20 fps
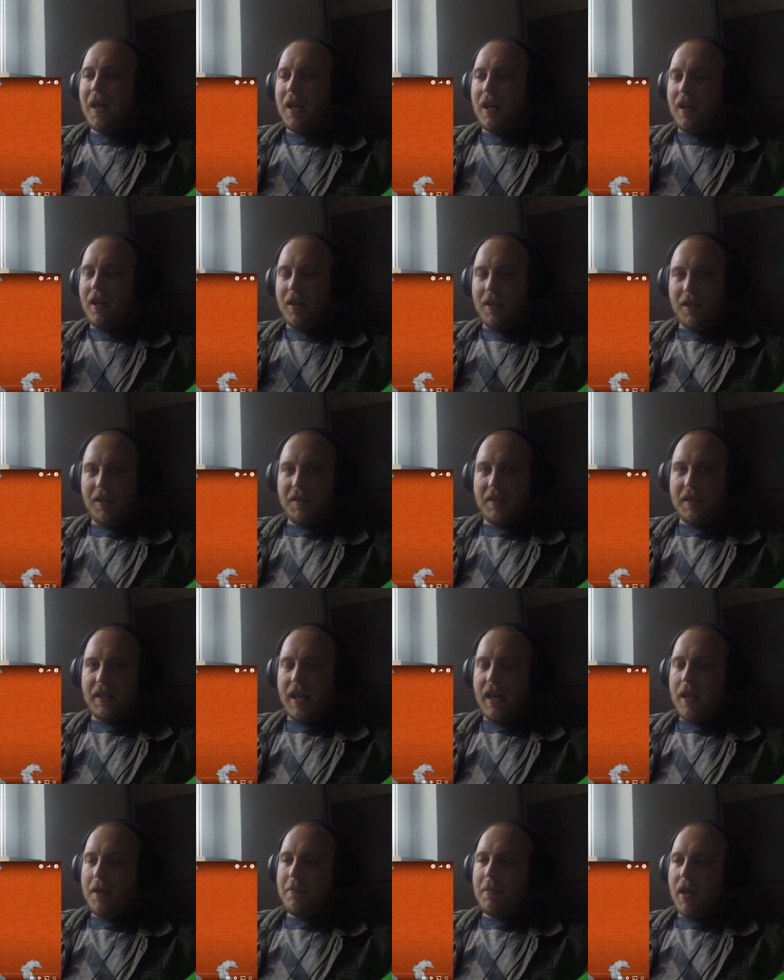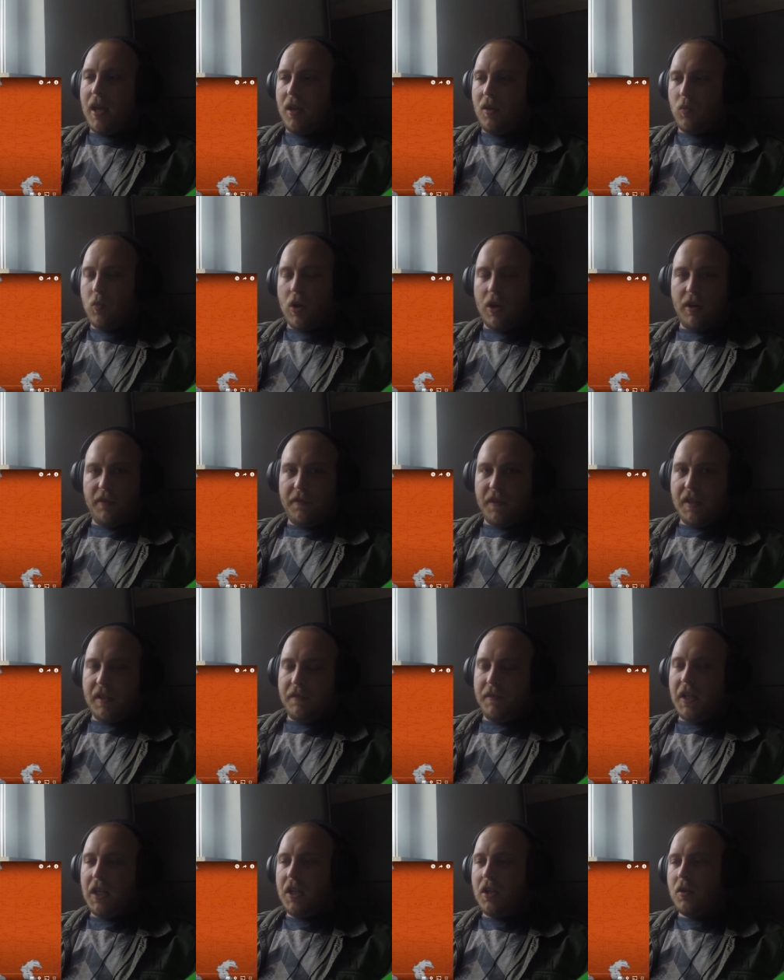His name and one of his
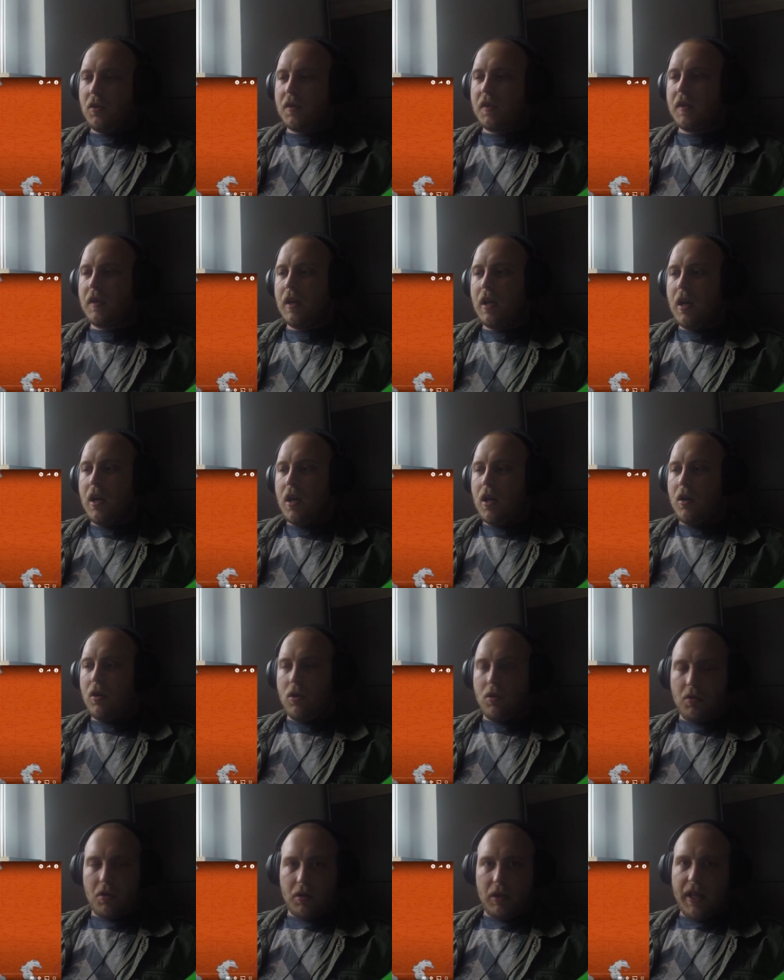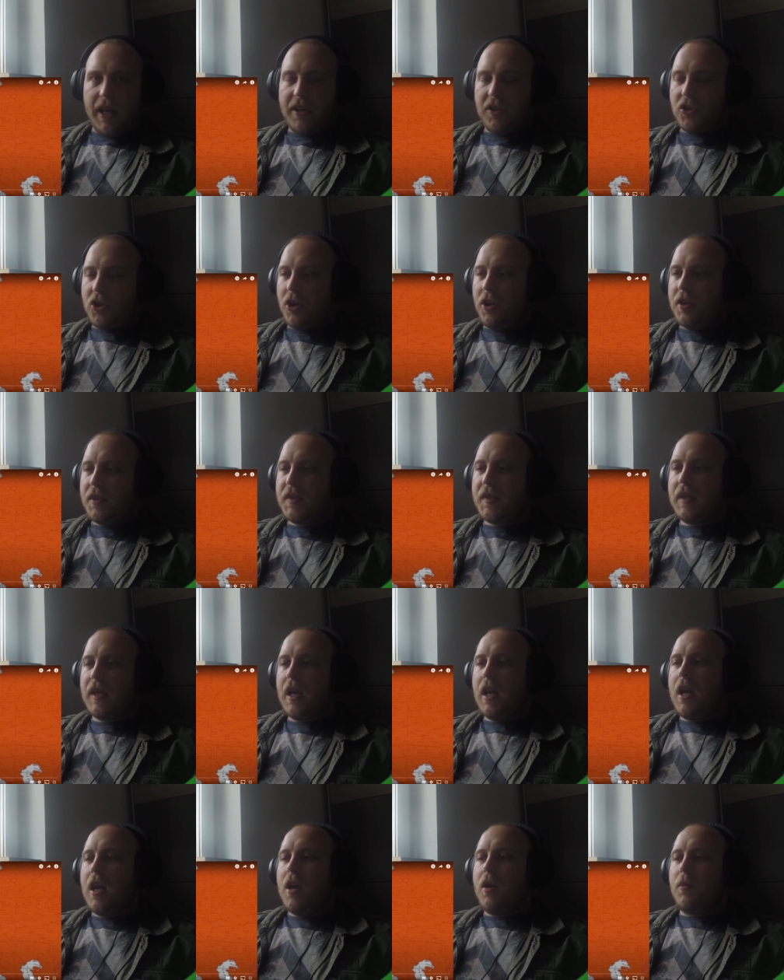videos or lectures,
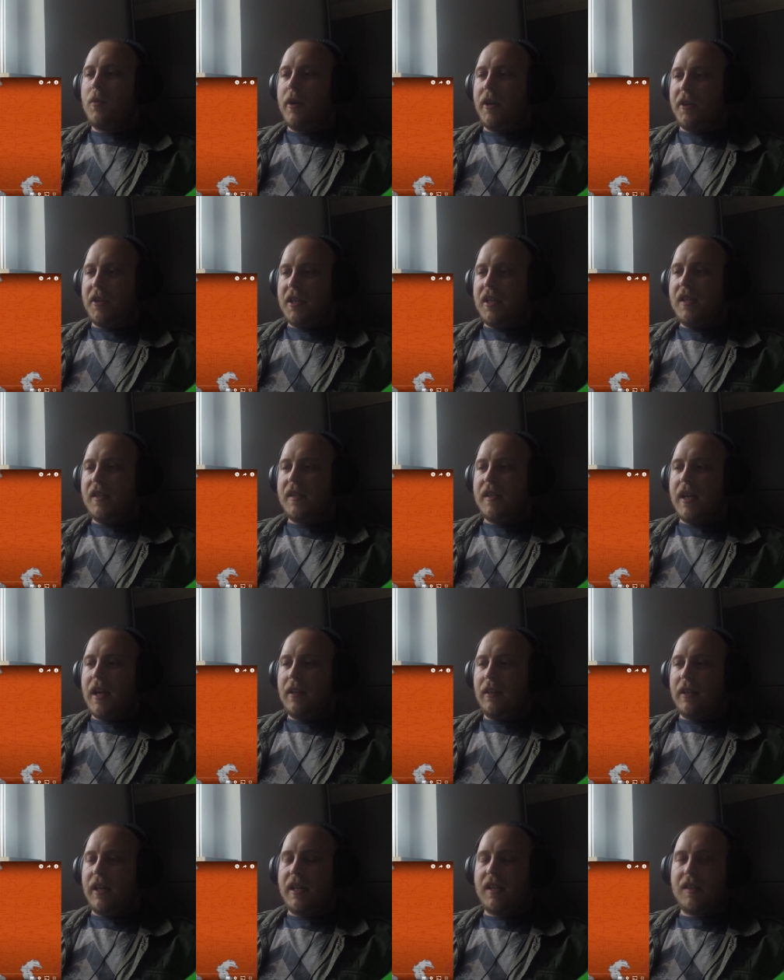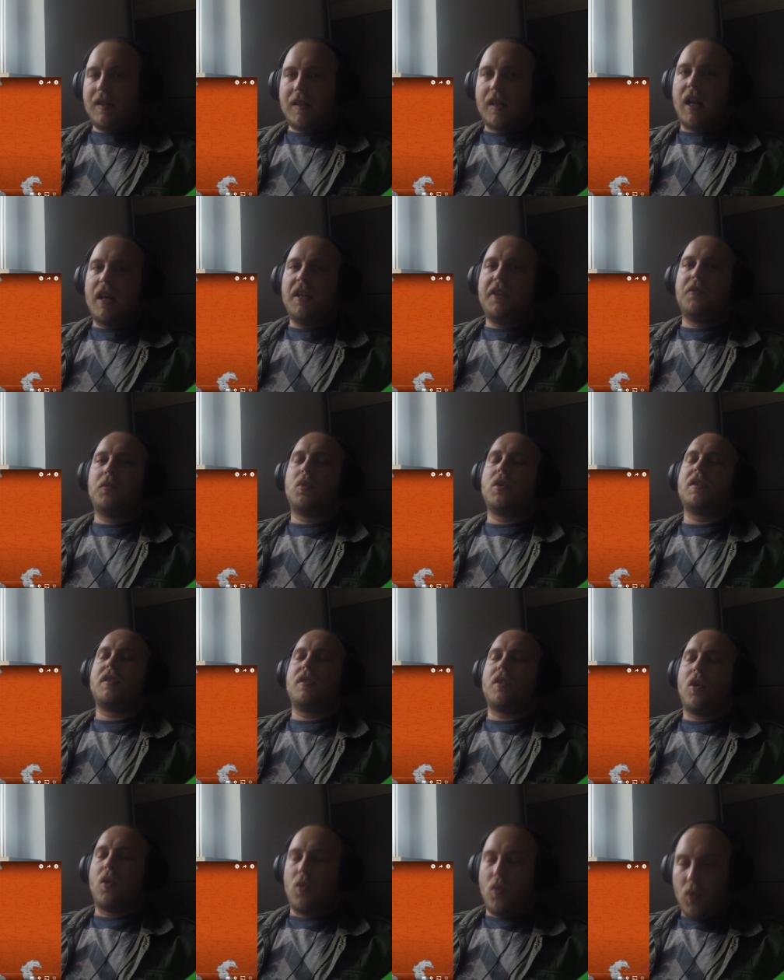where he said, like, Stalin
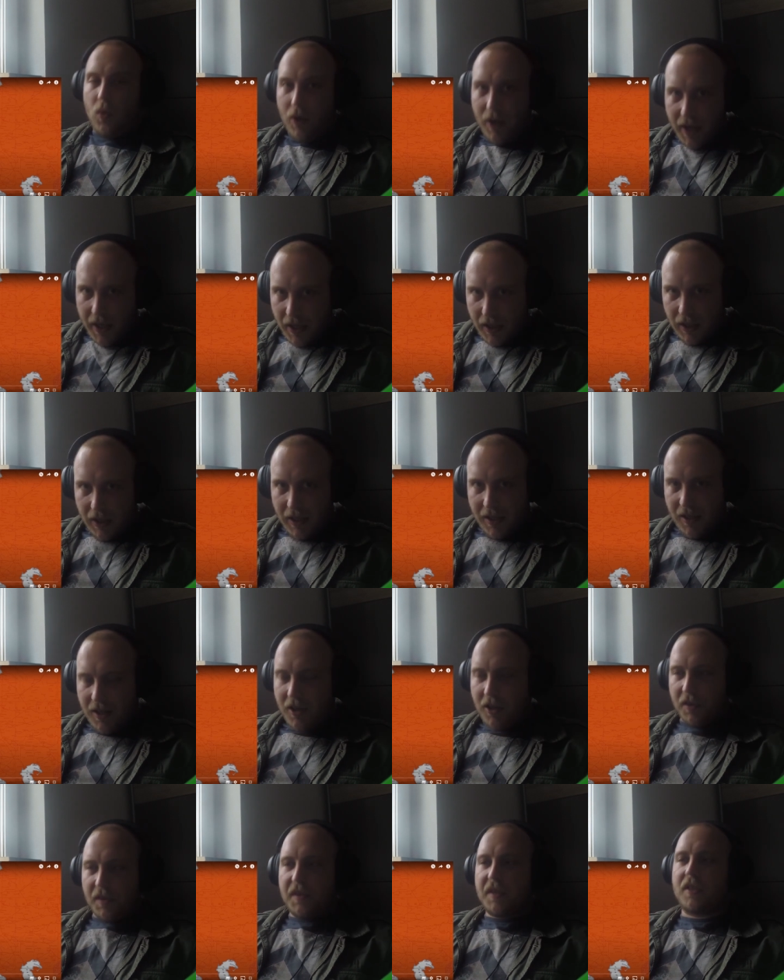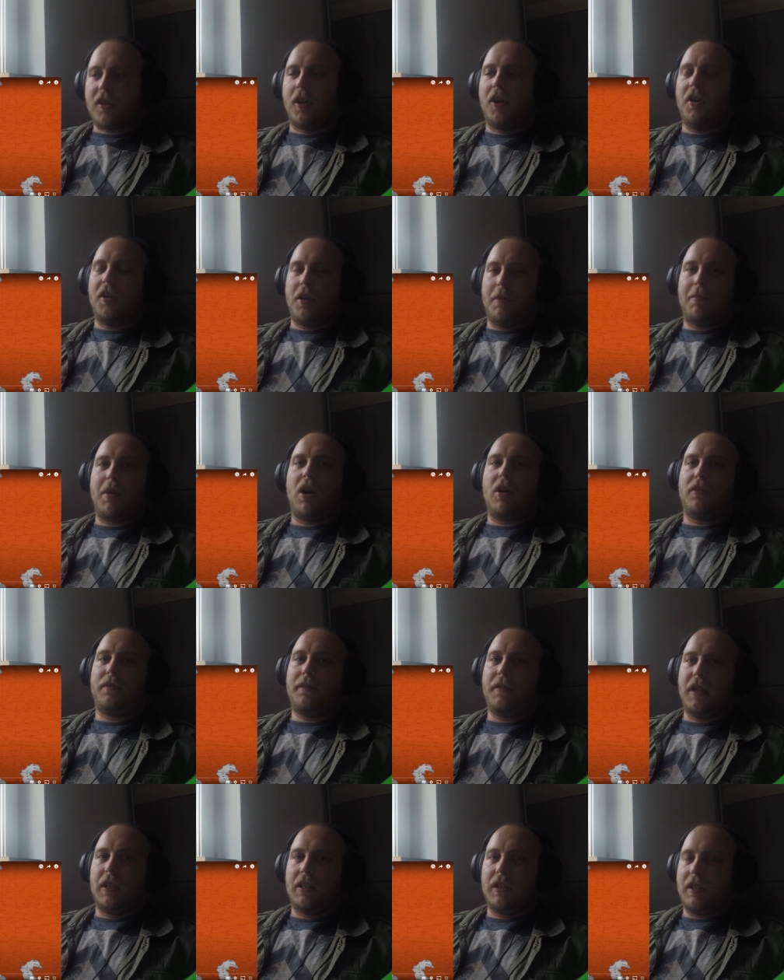was really concerned about
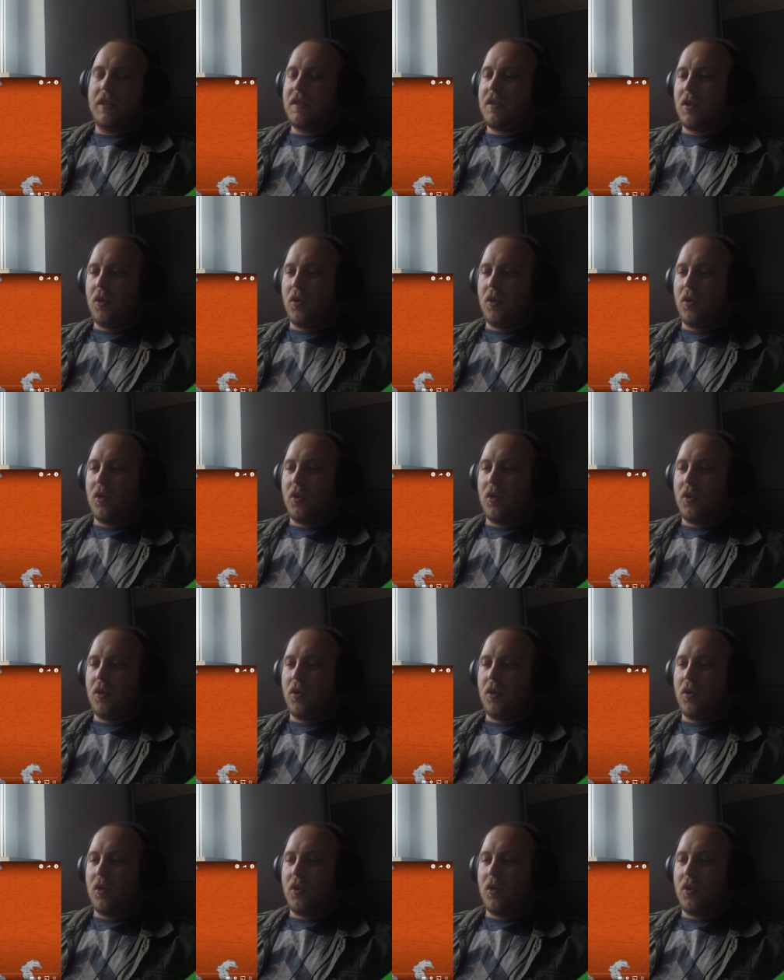Finland.